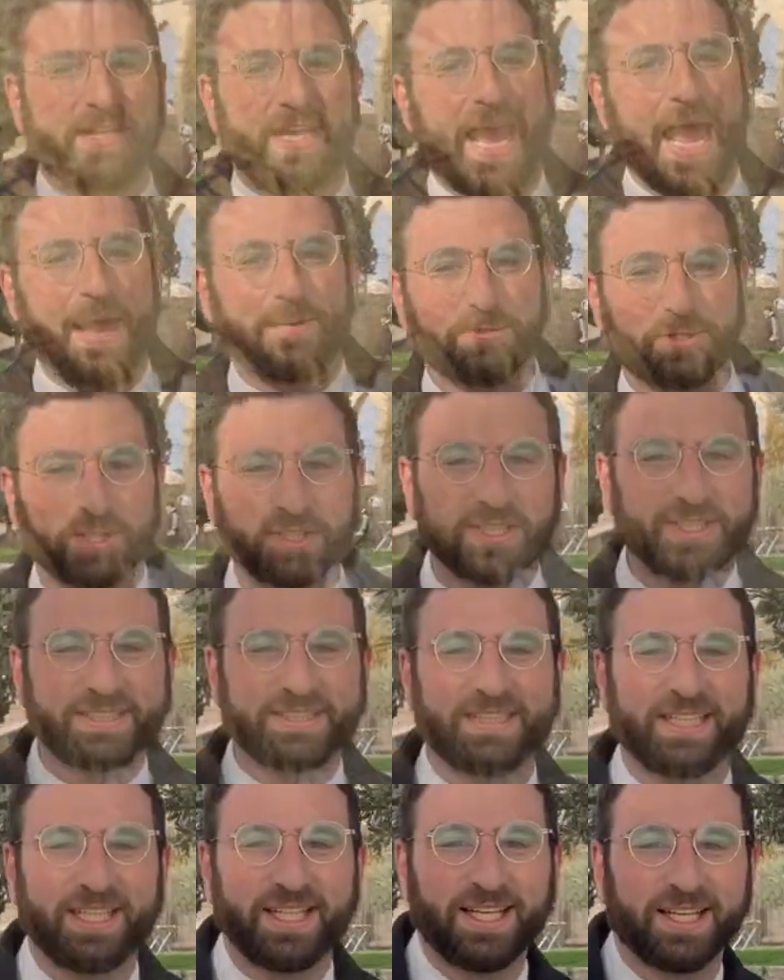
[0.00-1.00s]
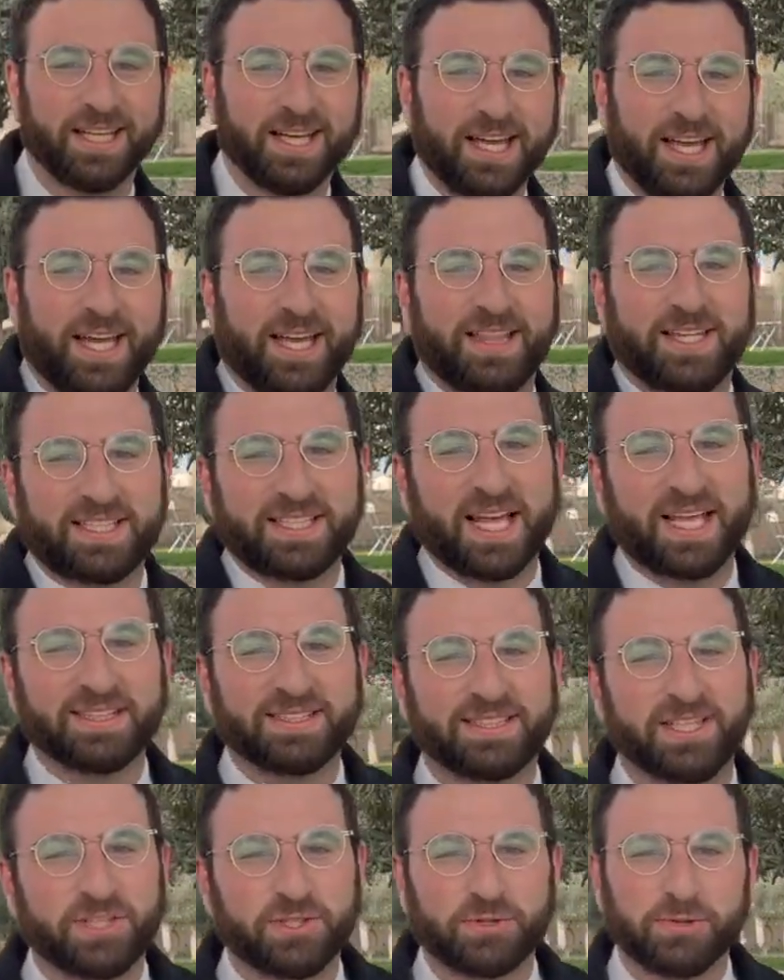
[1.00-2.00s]
captured the city in the
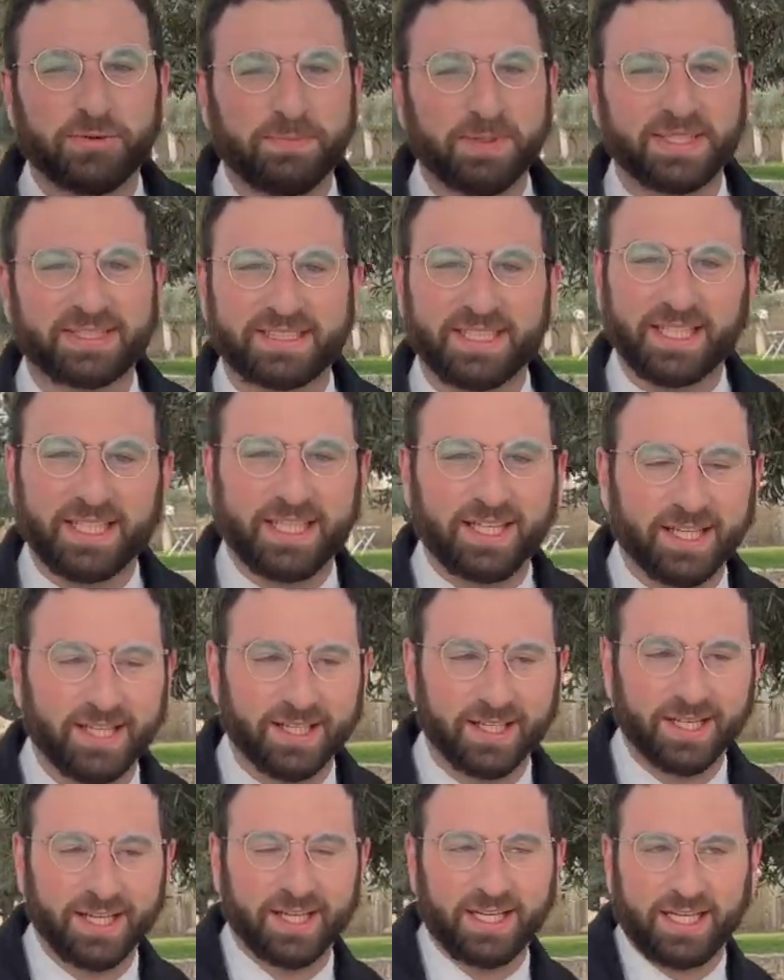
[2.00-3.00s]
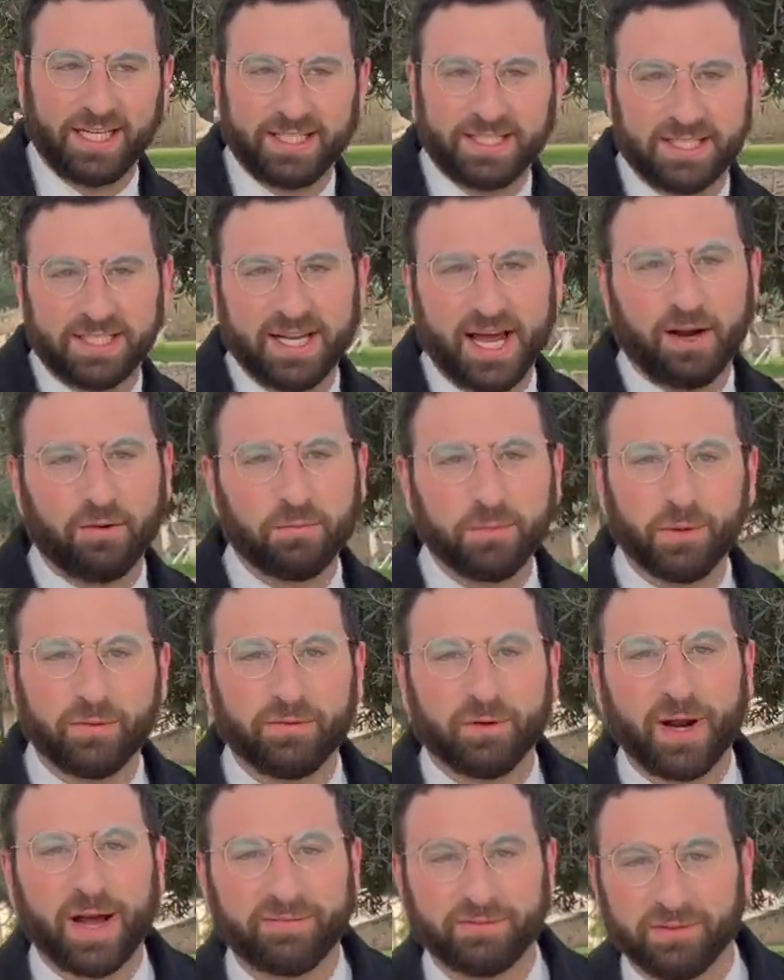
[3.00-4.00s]
10th century BCE, he did not remove
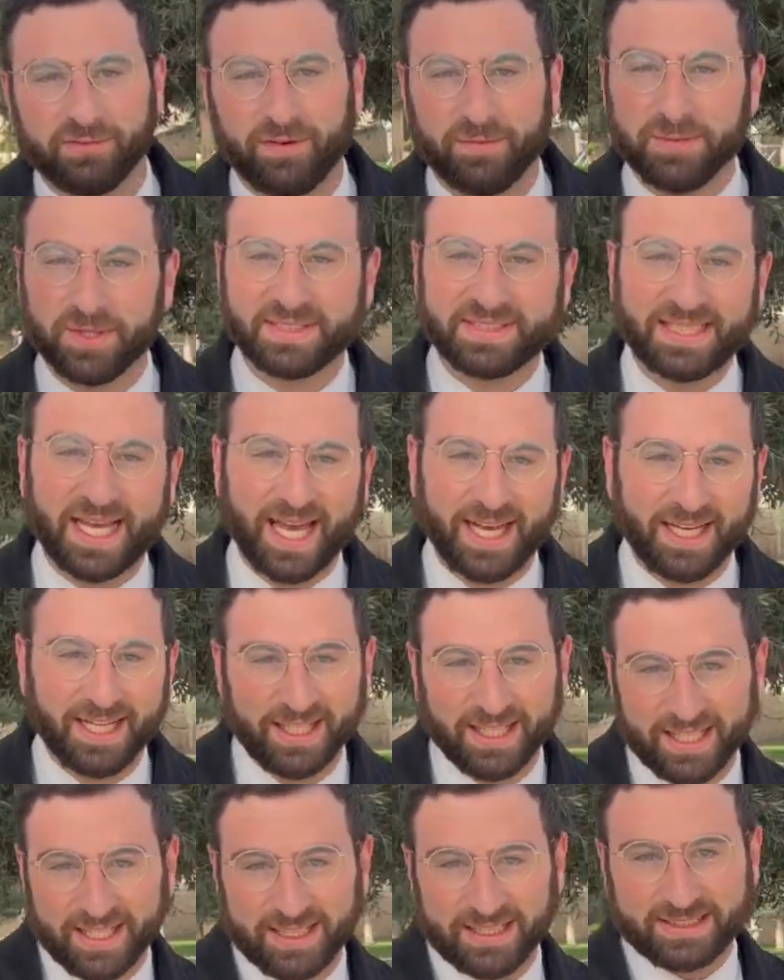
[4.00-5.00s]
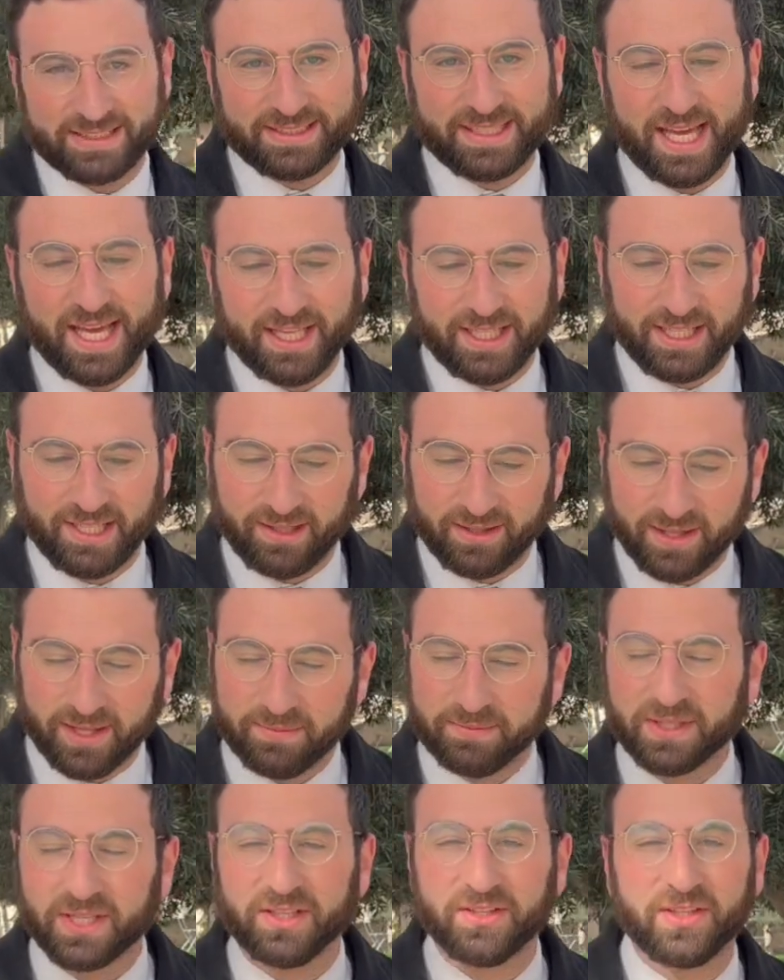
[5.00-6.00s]
Aravna from the site. Instead, he let
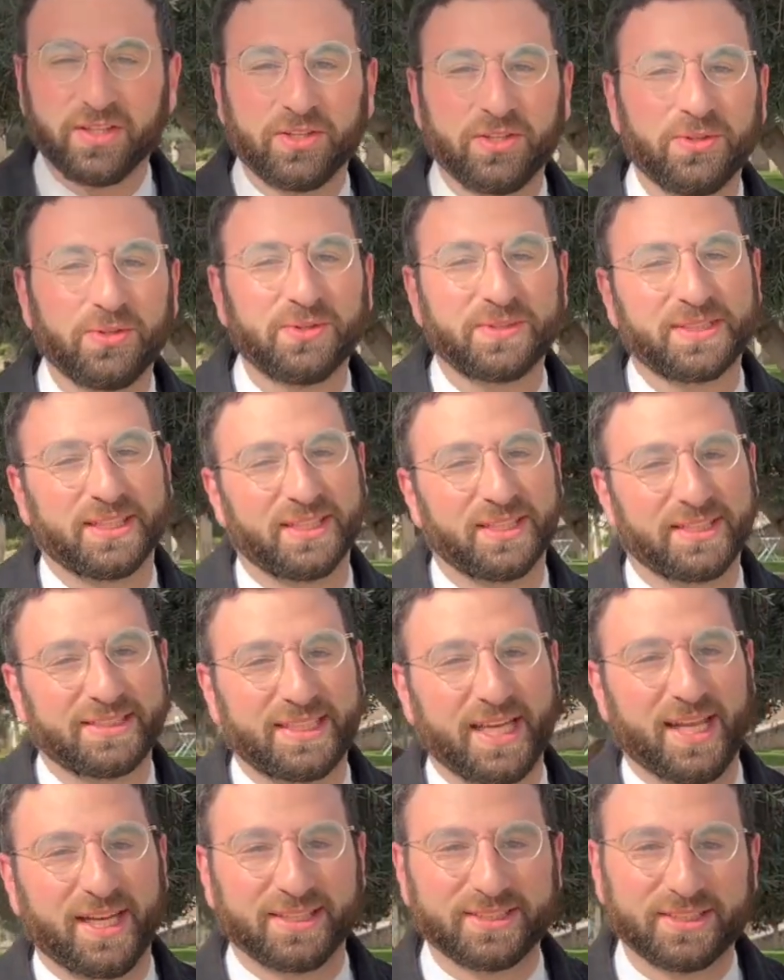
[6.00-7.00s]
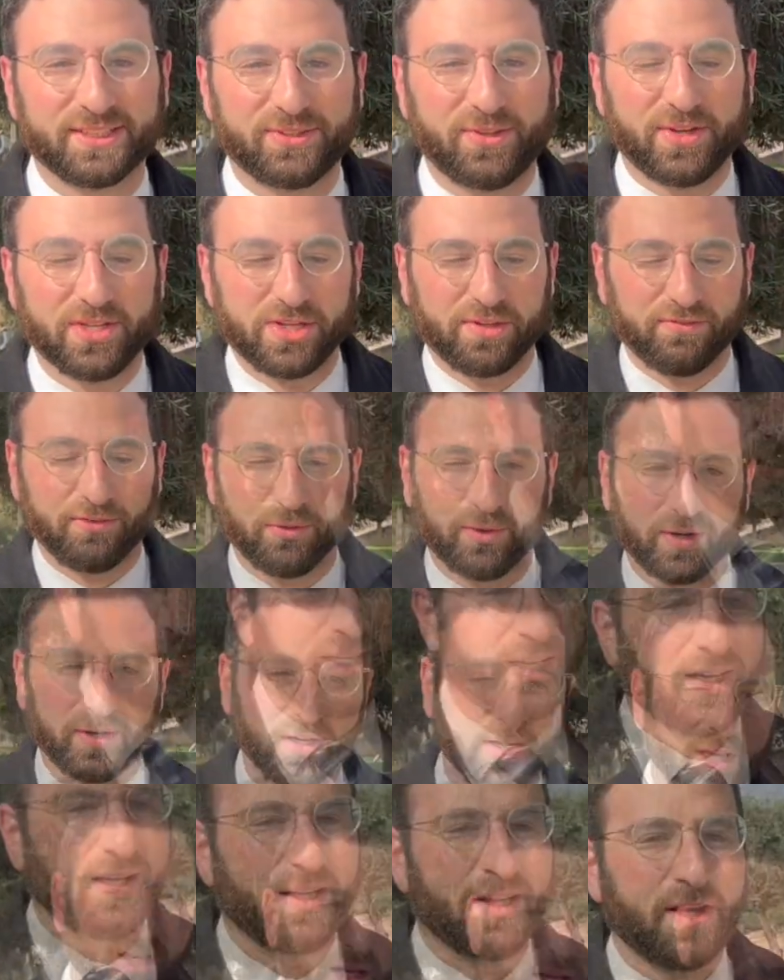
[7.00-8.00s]
him continue using the site as his threshing floor.
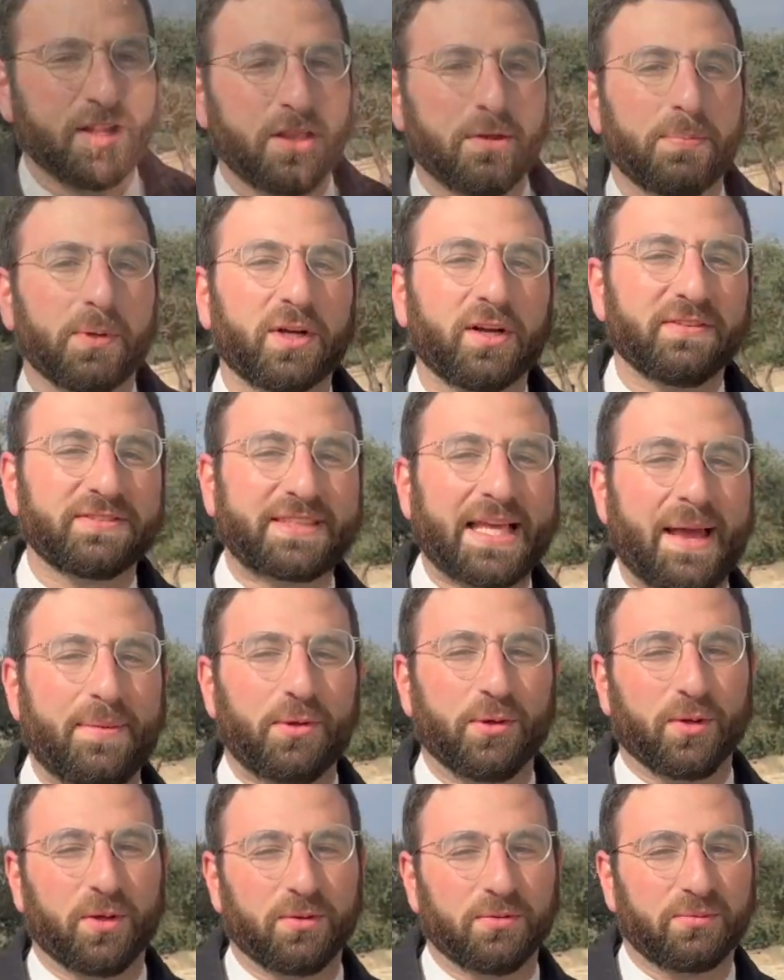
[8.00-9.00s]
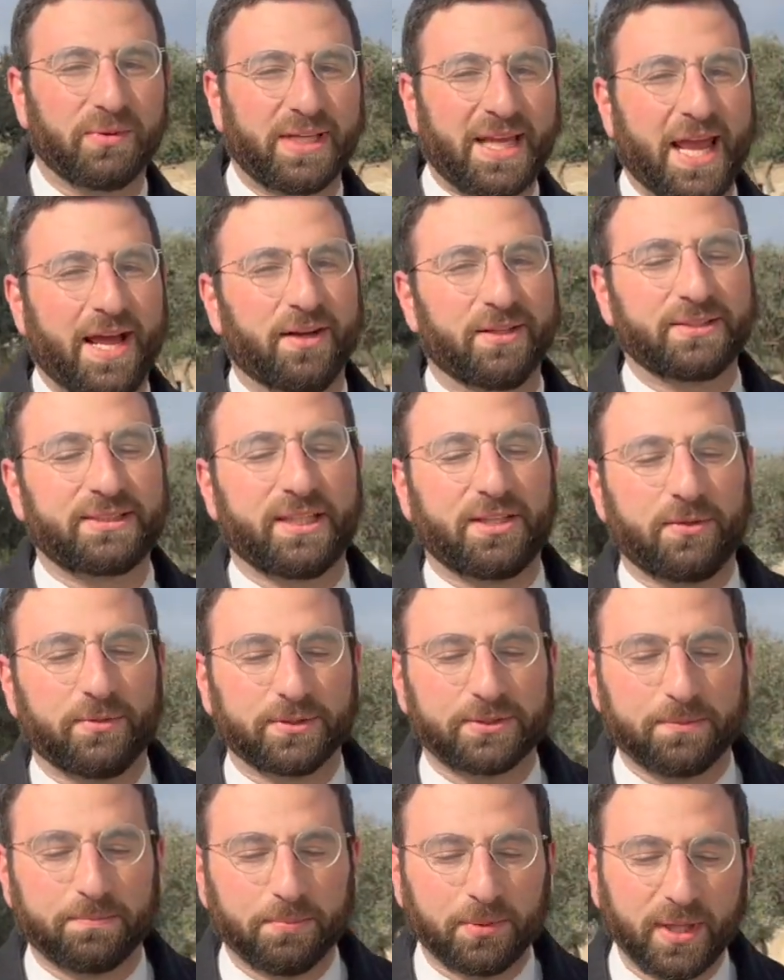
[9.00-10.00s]
The book of Samuel recounts that there
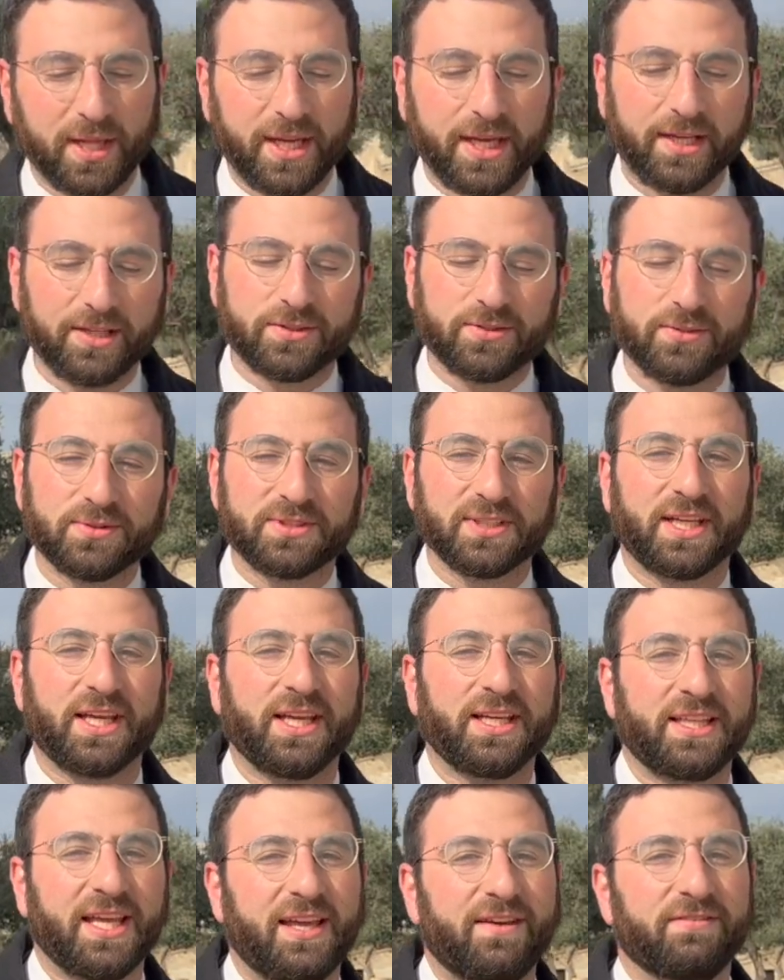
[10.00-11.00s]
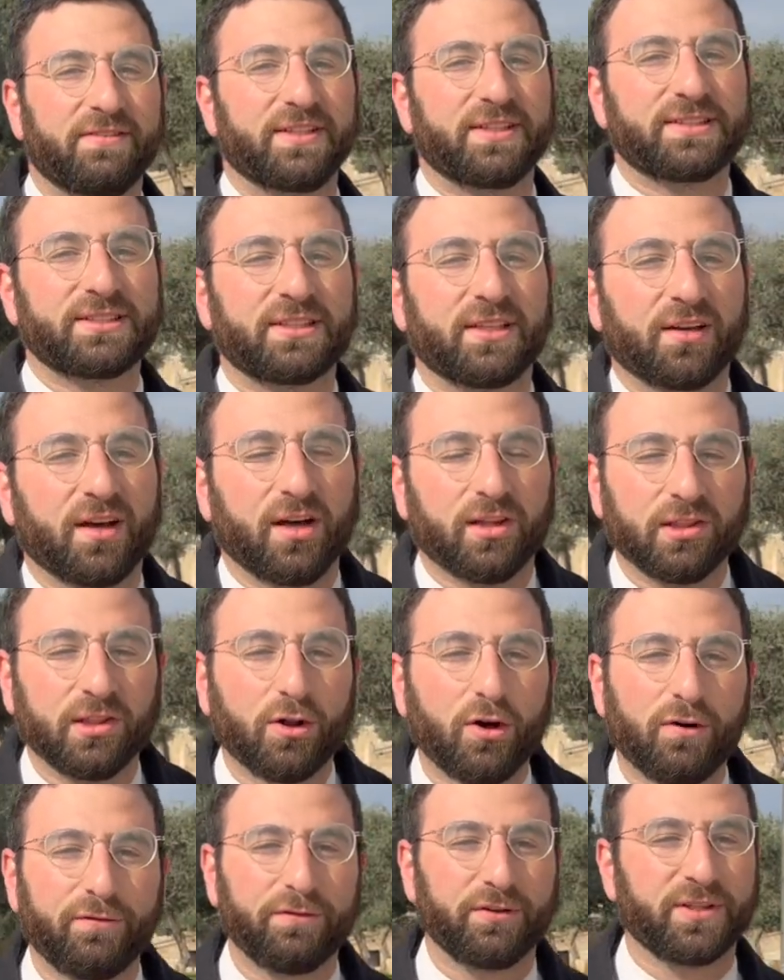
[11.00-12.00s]
was a plague due to King David's
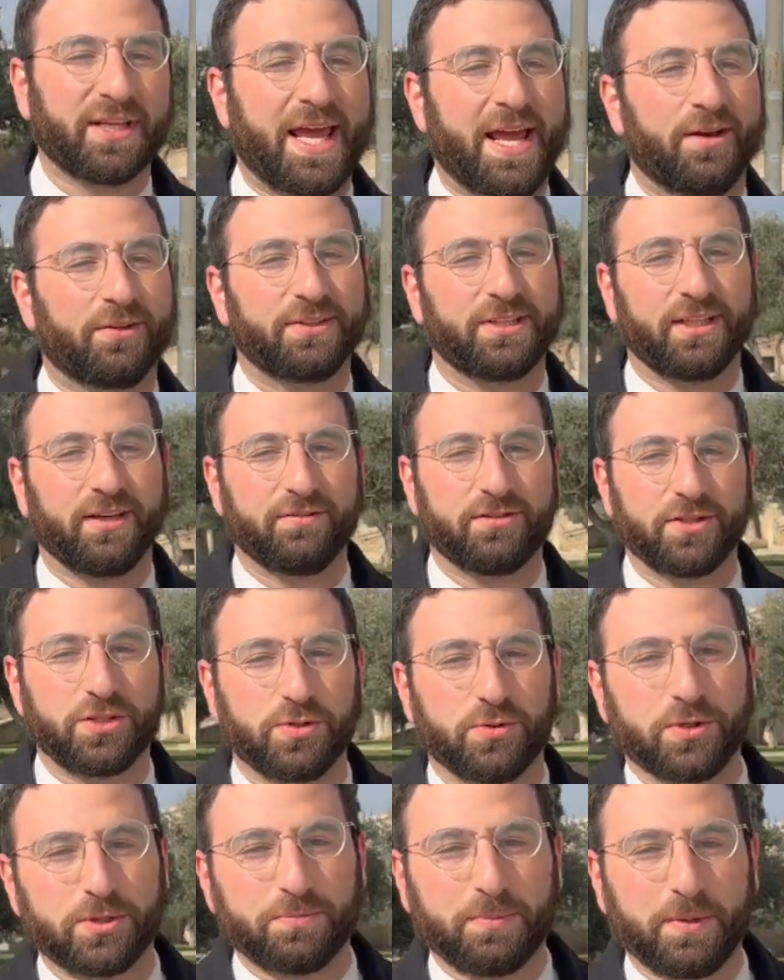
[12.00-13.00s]
unlawful counting of the Jewish